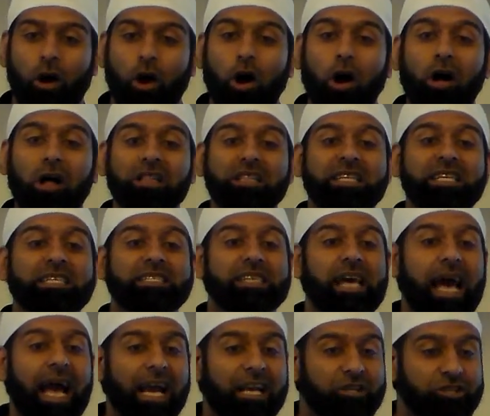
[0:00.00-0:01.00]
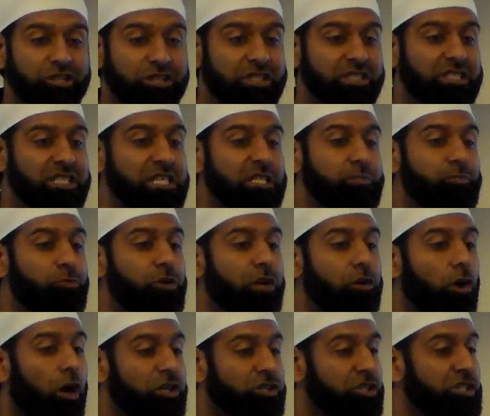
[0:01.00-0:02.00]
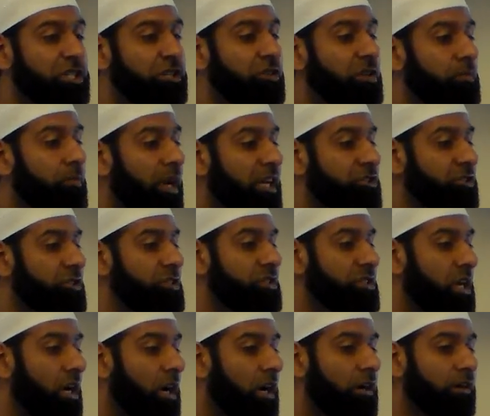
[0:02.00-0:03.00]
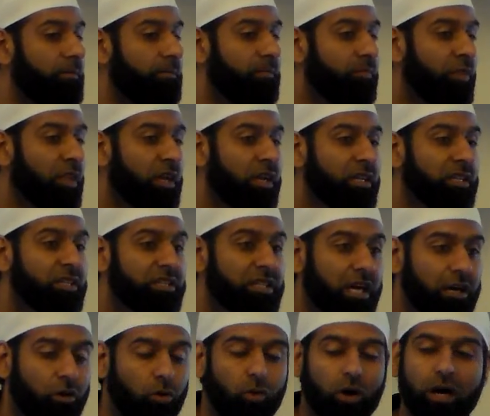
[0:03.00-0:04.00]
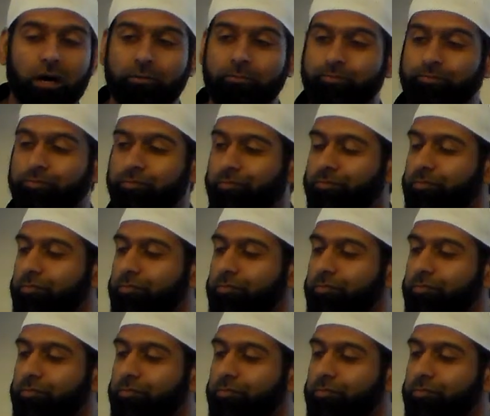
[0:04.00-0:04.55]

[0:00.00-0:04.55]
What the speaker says: All these actions, these precautionary measures are taqwa.